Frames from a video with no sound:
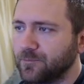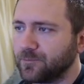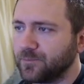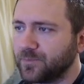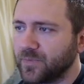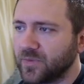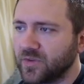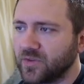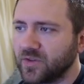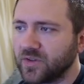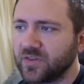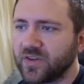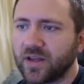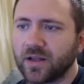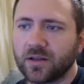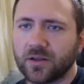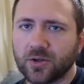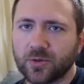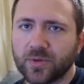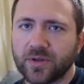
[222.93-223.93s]
It's going to
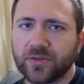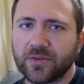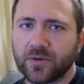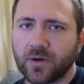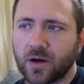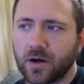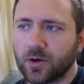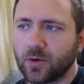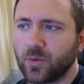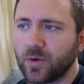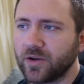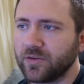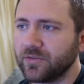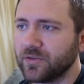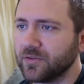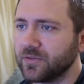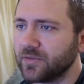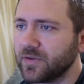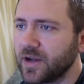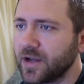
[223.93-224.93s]
take a little bit. There are quite a
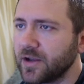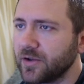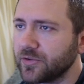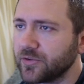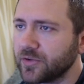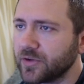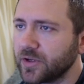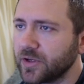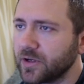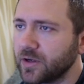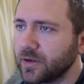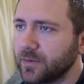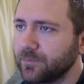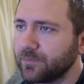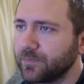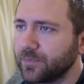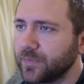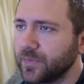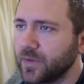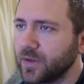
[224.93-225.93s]
few files in
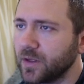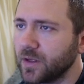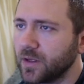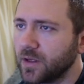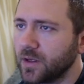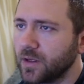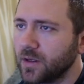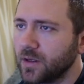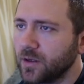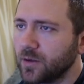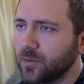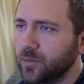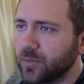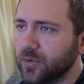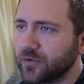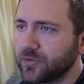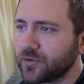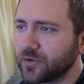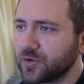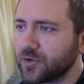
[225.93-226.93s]
here.
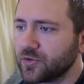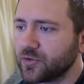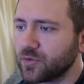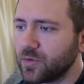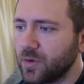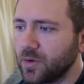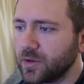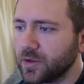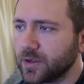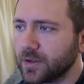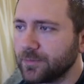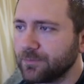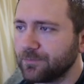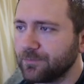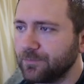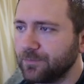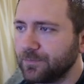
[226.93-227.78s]
Blizzard controller.